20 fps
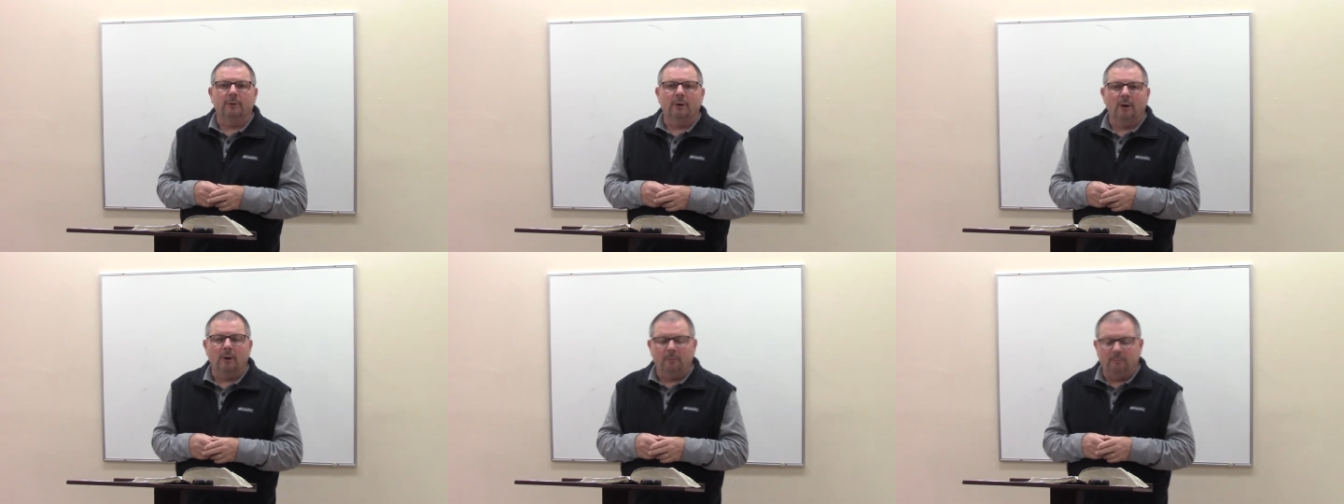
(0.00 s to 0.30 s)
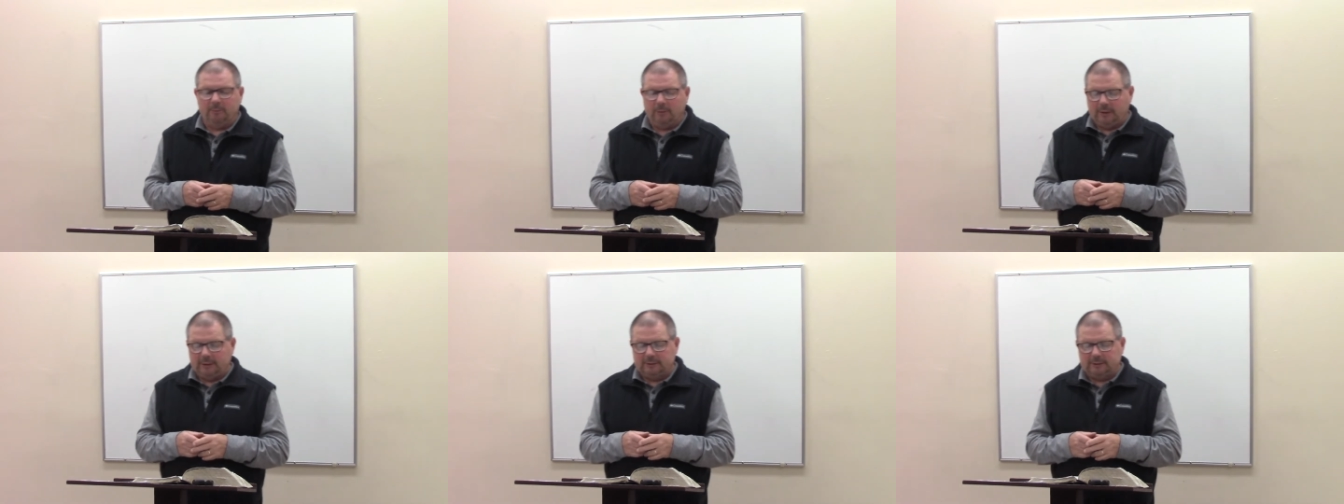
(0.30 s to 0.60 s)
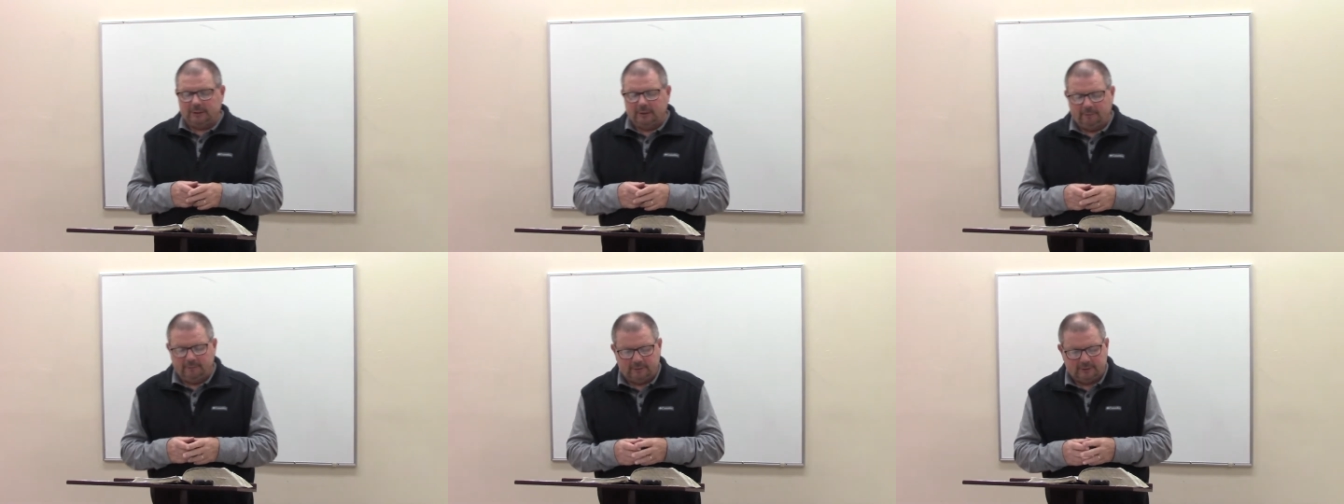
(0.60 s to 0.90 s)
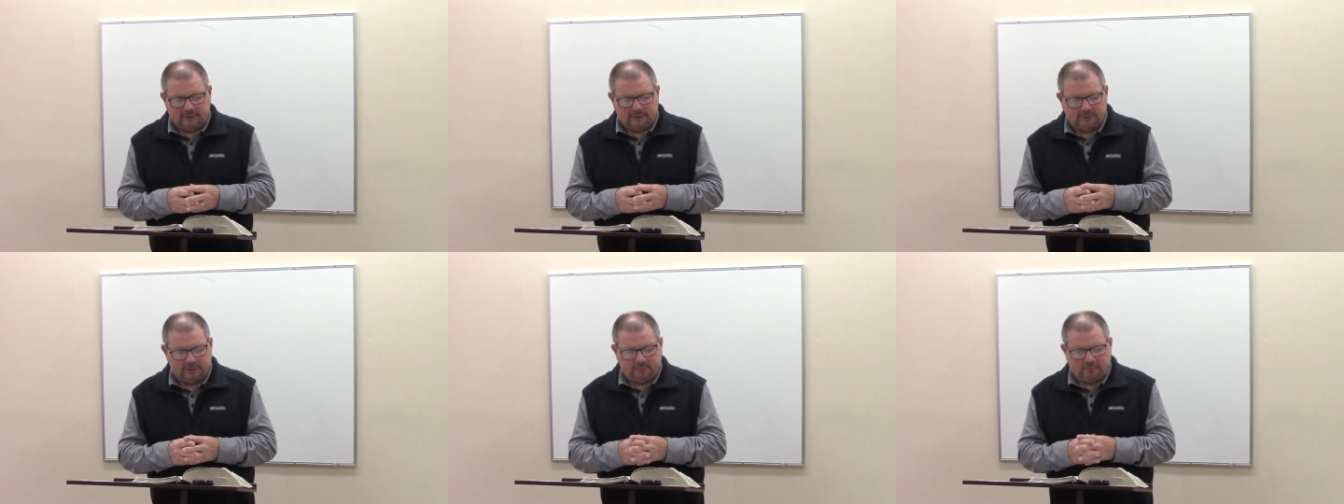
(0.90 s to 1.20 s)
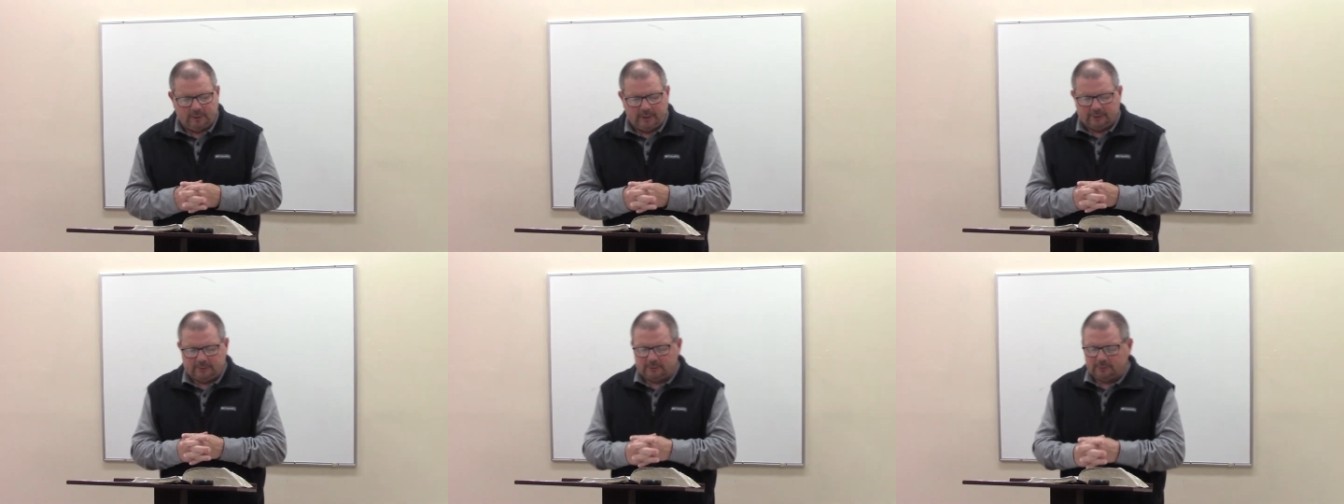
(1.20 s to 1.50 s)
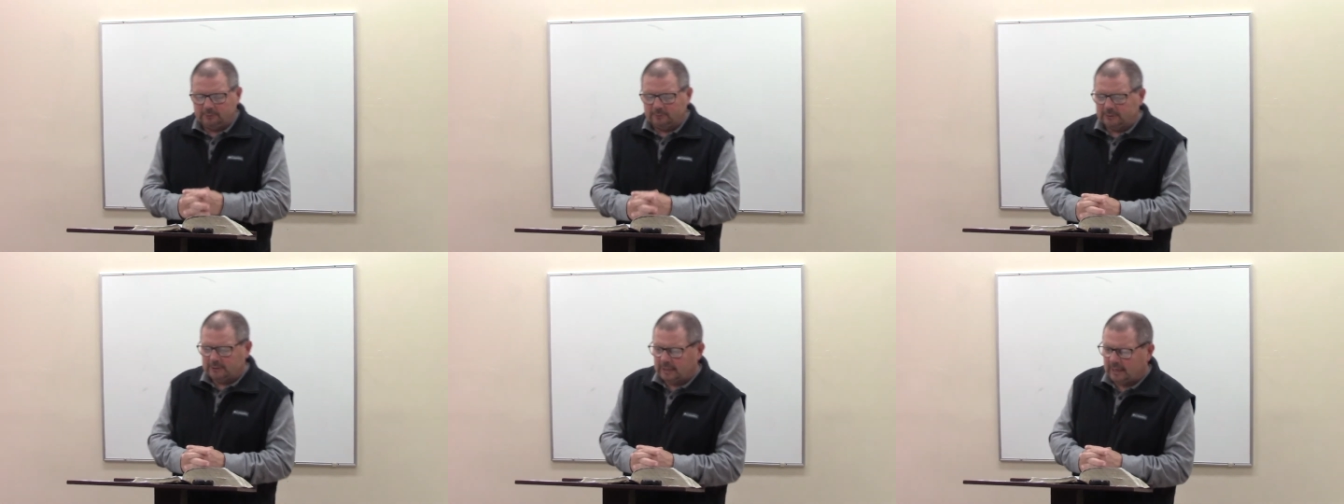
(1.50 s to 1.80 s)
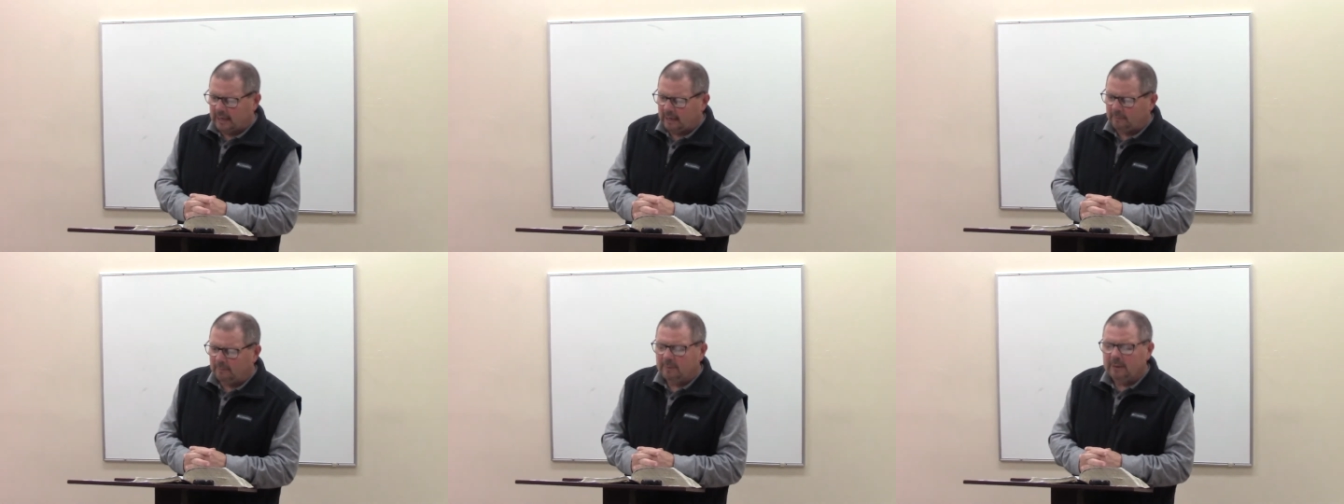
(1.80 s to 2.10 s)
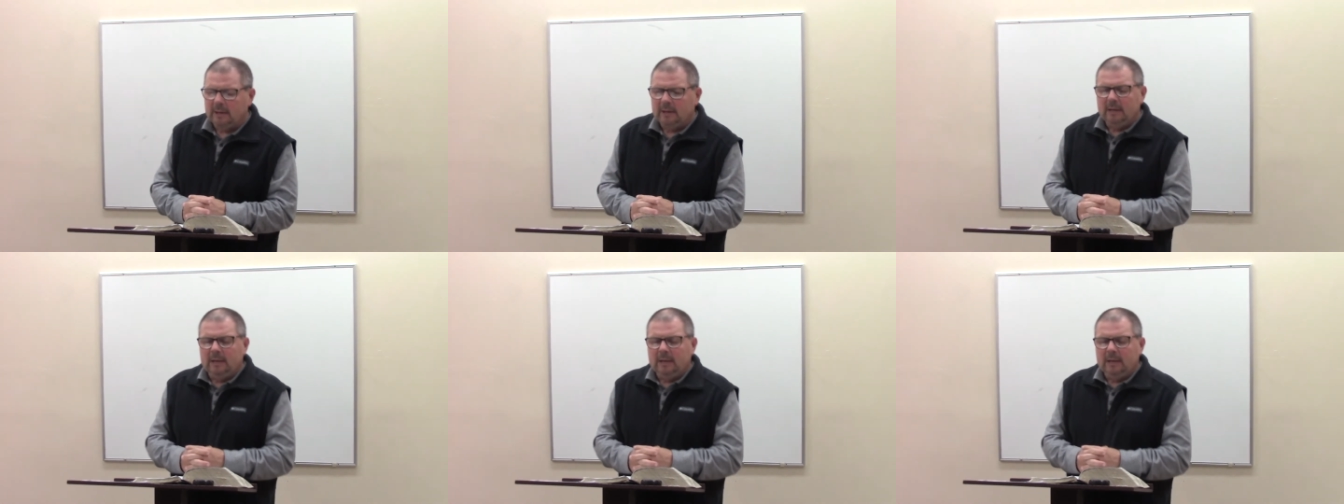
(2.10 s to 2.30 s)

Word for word: I hope Thanksgiving is a special time.